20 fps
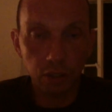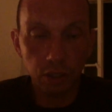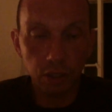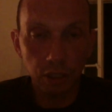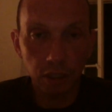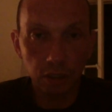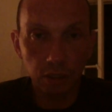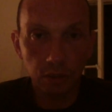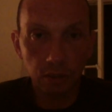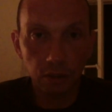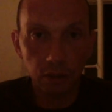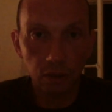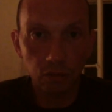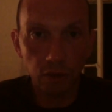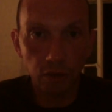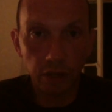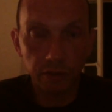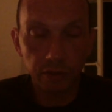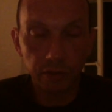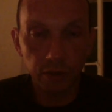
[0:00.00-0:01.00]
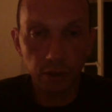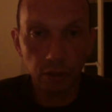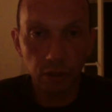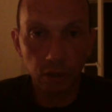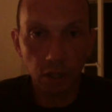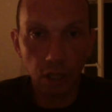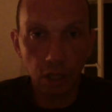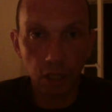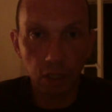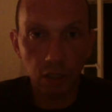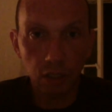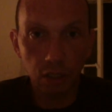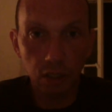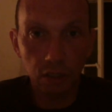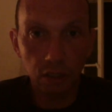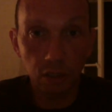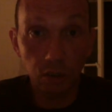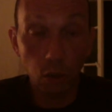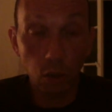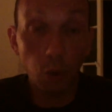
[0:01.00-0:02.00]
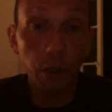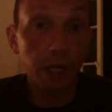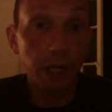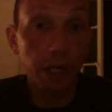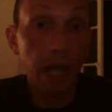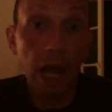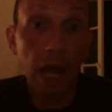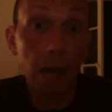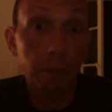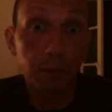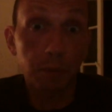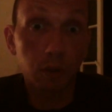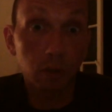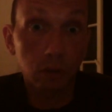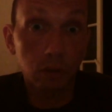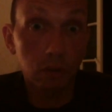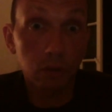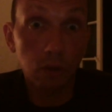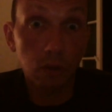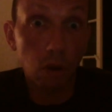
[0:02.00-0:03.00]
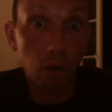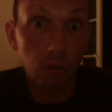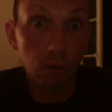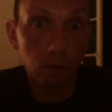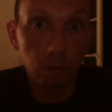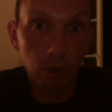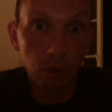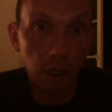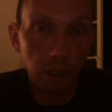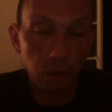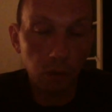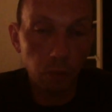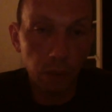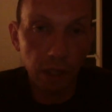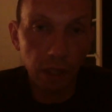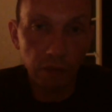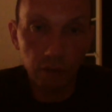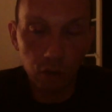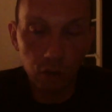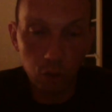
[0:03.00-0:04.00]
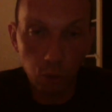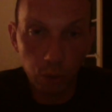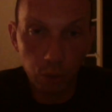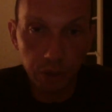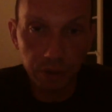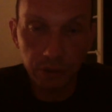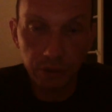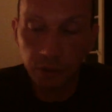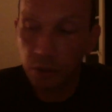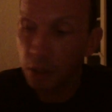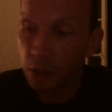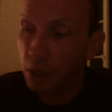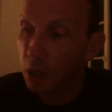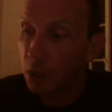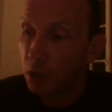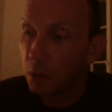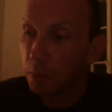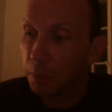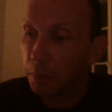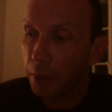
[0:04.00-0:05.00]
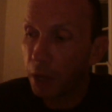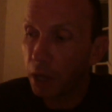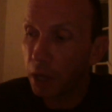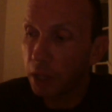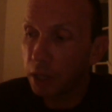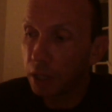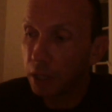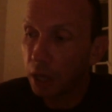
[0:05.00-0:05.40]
needs addressing, and it's going to happen. It's not like we have a choice, but